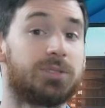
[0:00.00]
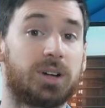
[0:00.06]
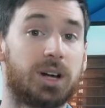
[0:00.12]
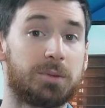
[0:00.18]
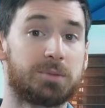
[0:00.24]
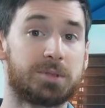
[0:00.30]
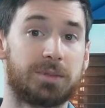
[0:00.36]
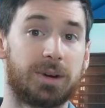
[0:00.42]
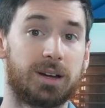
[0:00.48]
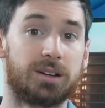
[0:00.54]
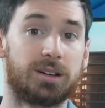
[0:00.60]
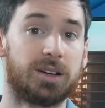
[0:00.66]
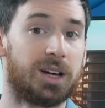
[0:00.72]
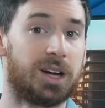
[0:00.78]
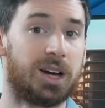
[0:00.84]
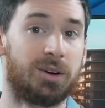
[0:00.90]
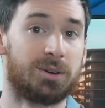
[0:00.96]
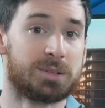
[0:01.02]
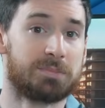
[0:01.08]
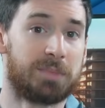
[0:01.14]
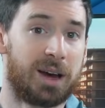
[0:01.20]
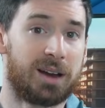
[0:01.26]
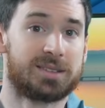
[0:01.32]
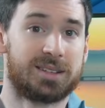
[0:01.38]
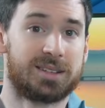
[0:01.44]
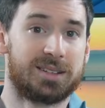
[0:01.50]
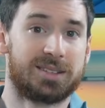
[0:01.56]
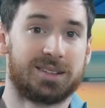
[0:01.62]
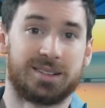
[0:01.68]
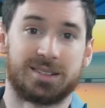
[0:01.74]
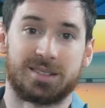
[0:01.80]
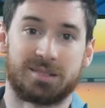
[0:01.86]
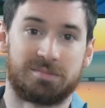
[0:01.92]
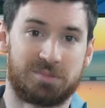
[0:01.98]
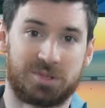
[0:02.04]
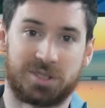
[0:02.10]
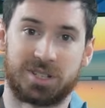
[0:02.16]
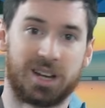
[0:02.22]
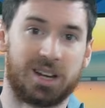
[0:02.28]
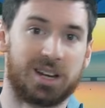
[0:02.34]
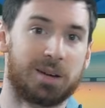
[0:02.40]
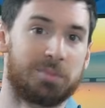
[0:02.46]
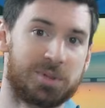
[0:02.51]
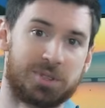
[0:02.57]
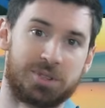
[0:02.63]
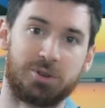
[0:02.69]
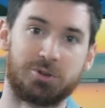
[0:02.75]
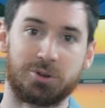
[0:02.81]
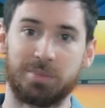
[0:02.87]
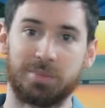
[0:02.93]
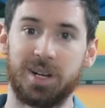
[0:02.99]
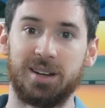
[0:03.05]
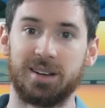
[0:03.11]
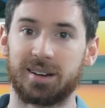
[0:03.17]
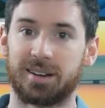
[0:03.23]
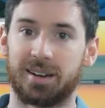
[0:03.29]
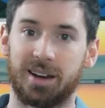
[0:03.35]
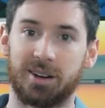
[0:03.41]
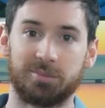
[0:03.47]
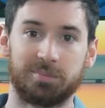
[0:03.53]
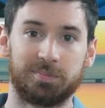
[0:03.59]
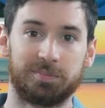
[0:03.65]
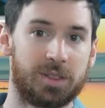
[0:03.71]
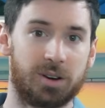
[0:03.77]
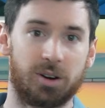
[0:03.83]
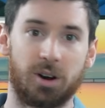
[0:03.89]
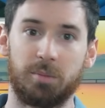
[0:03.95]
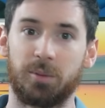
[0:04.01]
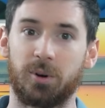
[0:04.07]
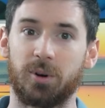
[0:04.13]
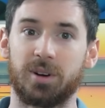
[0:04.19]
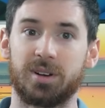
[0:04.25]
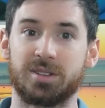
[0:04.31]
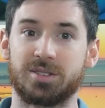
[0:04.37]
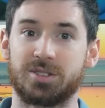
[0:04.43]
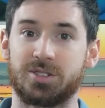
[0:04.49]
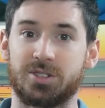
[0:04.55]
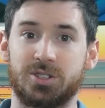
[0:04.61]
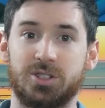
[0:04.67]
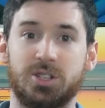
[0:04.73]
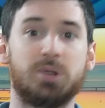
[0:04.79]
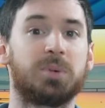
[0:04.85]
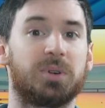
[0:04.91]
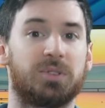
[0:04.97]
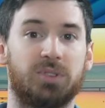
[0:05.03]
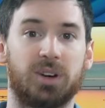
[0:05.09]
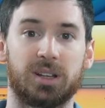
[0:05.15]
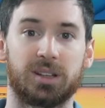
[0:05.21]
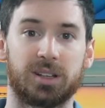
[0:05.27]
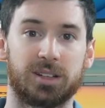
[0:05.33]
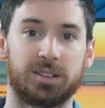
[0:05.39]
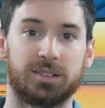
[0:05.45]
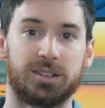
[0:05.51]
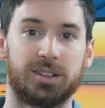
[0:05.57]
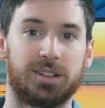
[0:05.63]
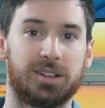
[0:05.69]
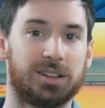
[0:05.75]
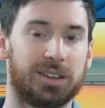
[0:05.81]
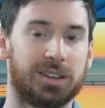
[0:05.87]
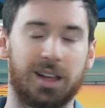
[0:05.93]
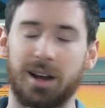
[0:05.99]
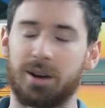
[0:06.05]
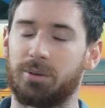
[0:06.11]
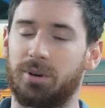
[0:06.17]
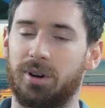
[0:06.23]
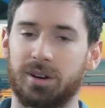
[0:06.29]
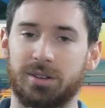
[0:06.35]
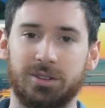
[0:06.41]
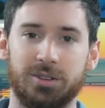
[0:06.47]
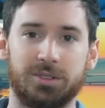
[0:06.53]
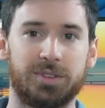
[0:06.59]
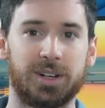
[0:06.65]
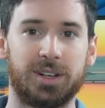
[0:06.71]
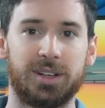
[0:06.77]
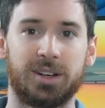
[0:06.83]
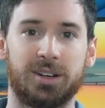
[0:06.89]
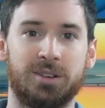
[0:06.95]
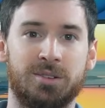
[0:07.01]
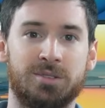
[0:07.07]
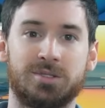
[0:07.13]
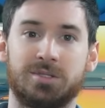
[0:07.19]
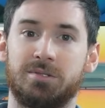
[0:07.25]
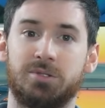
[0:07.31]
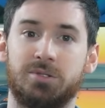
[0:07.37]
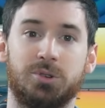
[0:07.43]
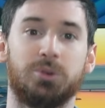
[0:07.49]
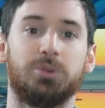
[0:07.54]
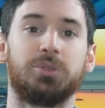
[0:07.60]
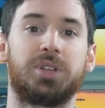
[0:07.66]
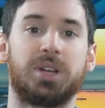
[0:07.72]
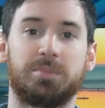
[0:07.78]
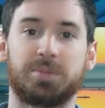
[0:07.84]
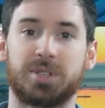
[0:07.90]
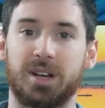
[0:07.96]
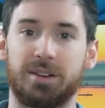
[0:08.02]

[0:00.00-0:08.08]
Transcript: for HubSpot was about as easy as setting up a social media account. Their onboarding is super friendly. A lot of walkthrough videos, tooltips